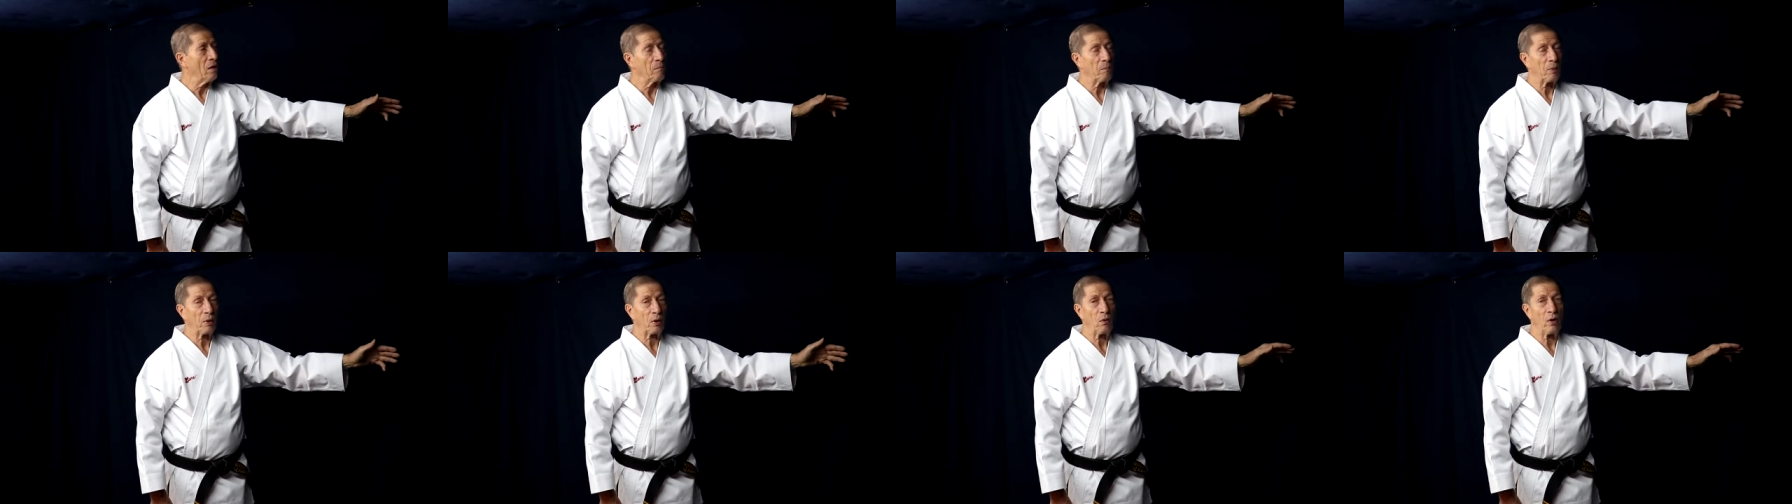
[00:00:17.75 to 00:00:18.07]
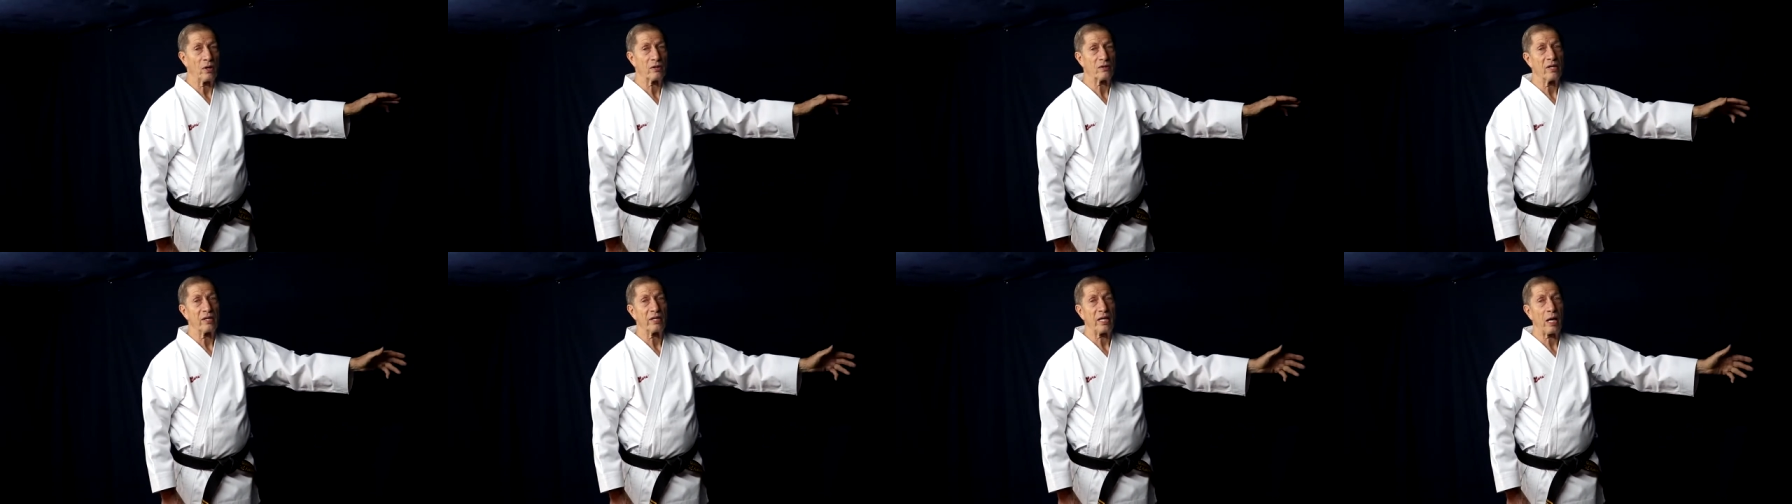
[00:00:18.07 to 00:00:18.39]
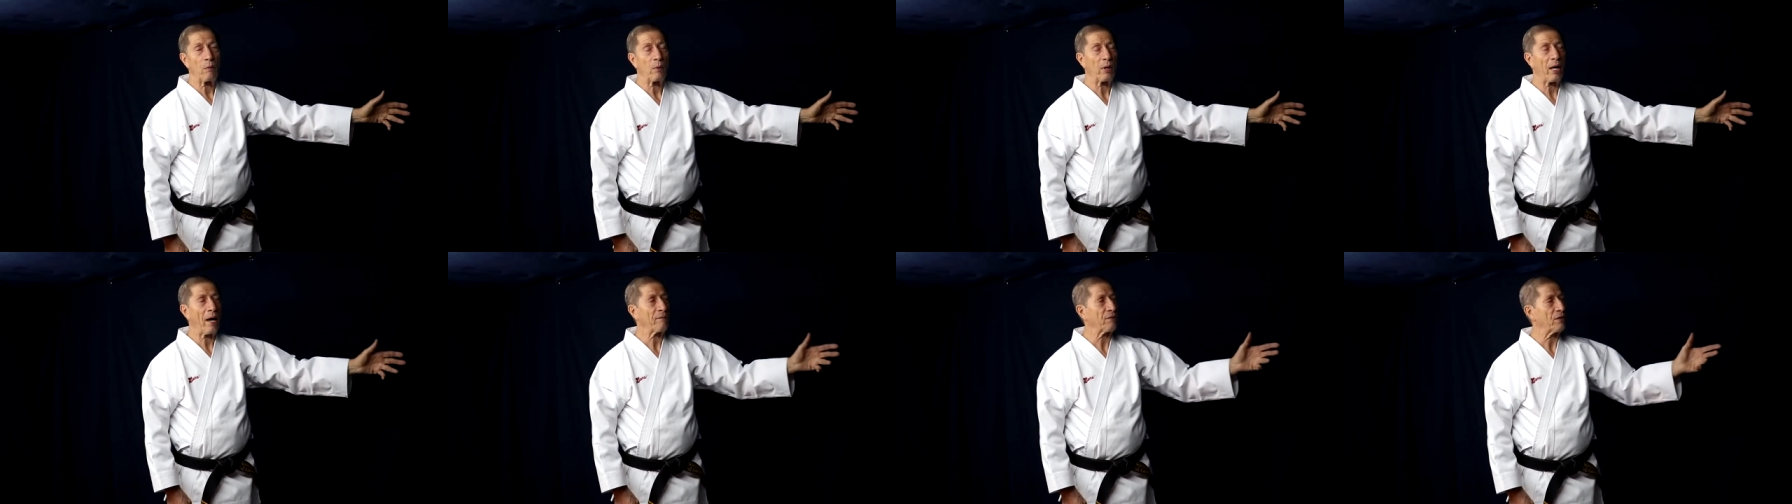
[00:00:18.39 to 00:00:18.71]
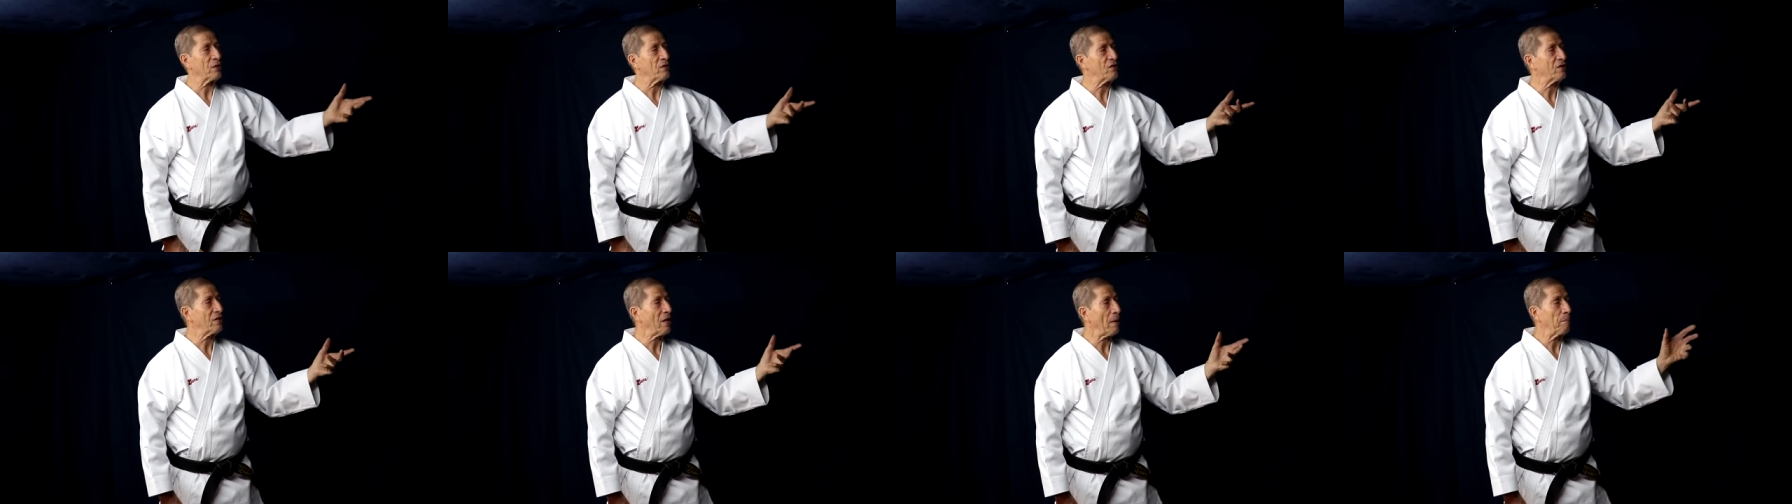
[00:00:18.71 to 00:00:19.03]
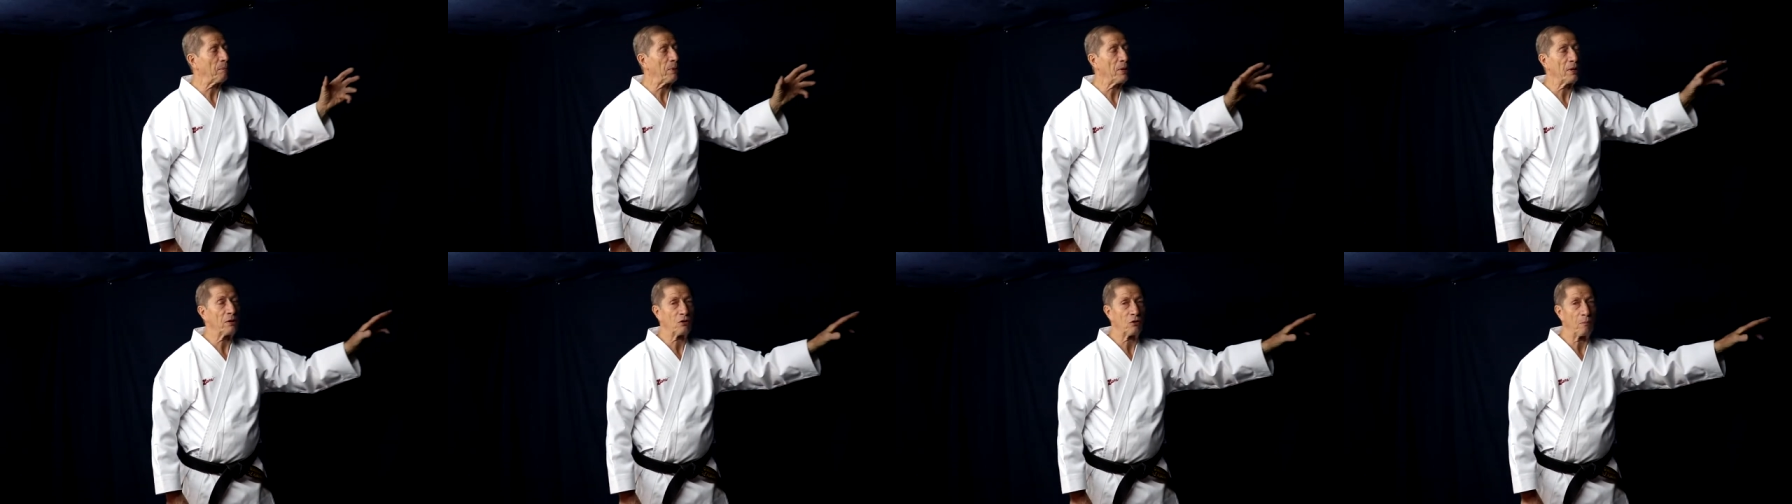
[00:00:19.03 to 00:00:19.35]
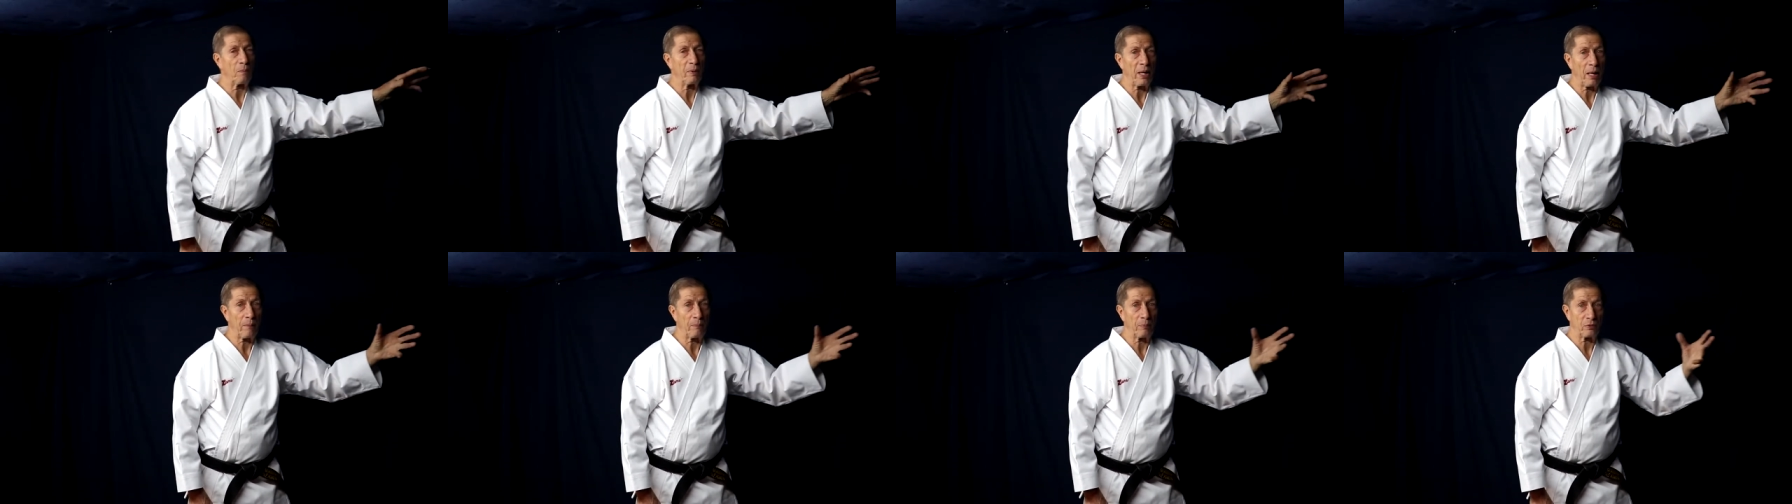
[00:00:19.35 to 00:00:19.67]
because they would have to step in to
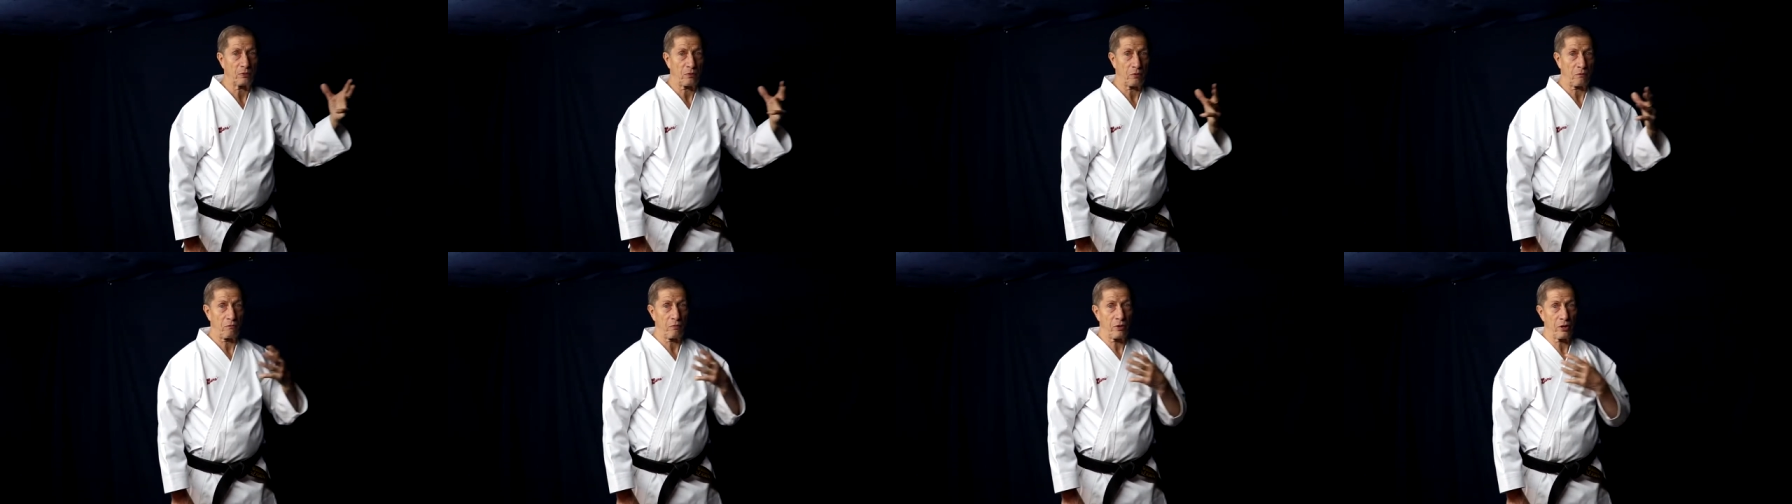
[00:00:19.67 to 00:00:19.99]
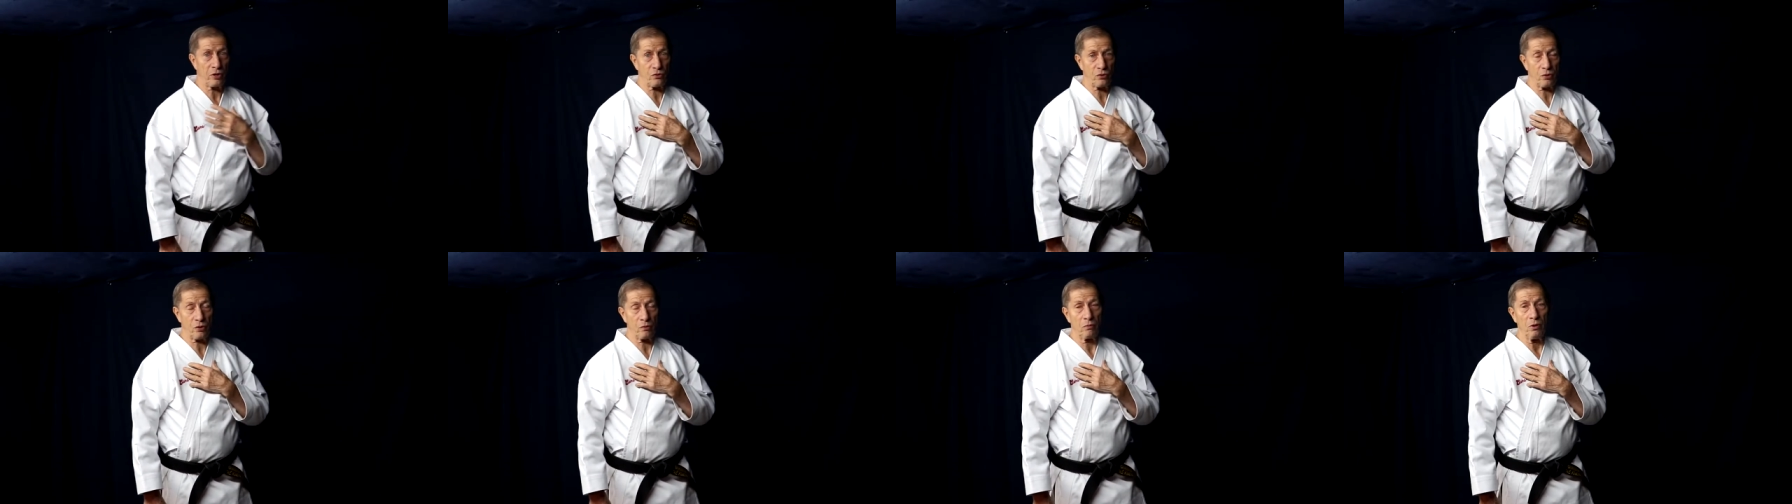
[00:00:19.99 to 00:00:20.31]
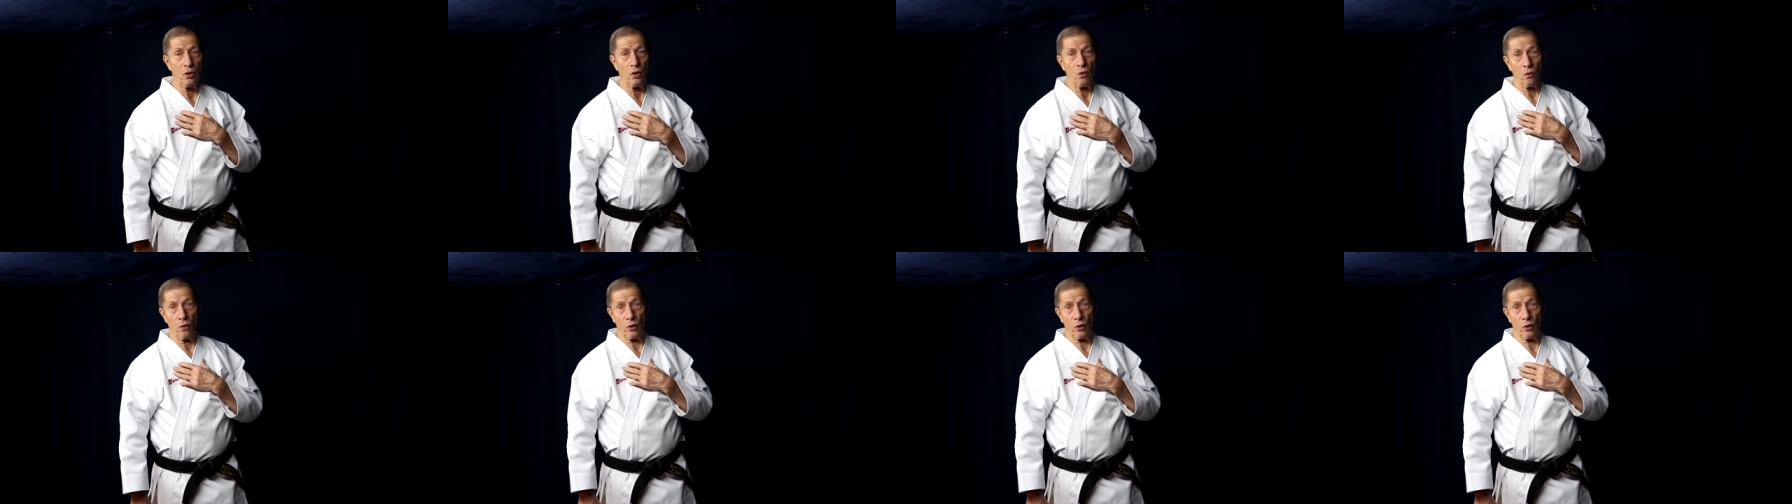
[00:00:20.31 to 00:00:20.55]
be able to reach you